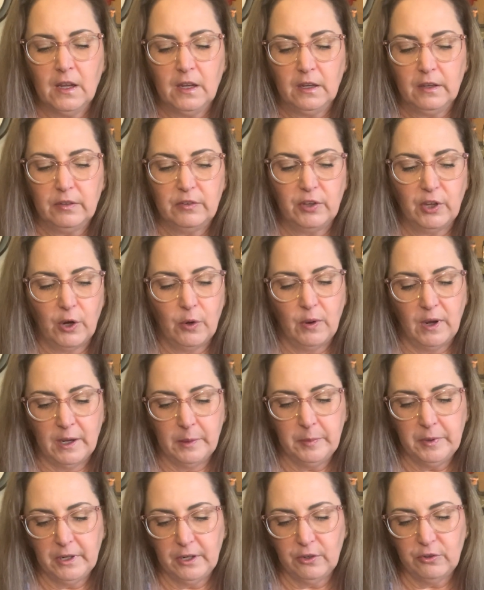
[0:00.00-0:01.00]
So I'm
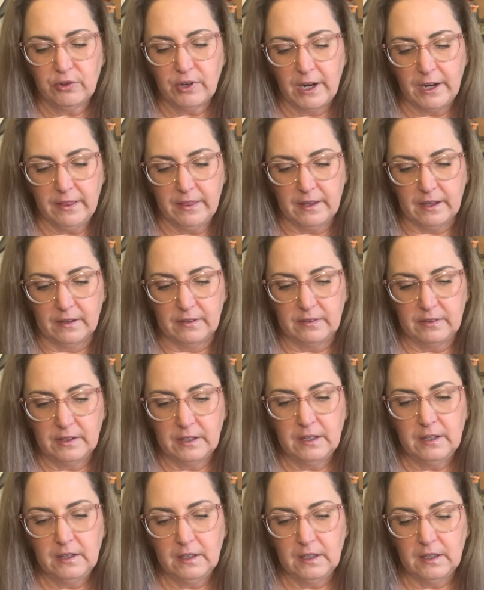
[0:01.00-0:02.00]
going to try this.
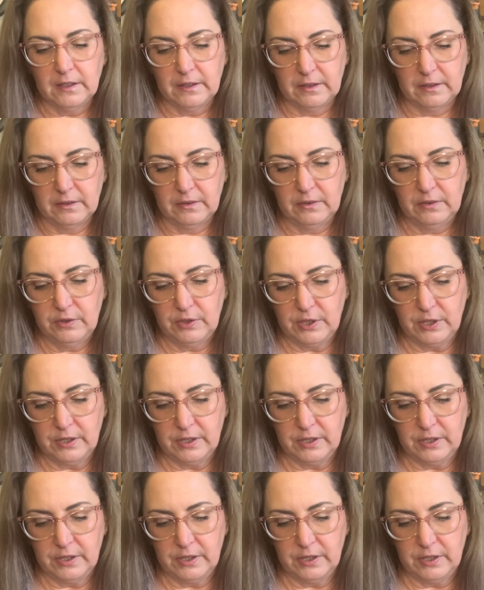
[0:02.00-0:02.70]
It is,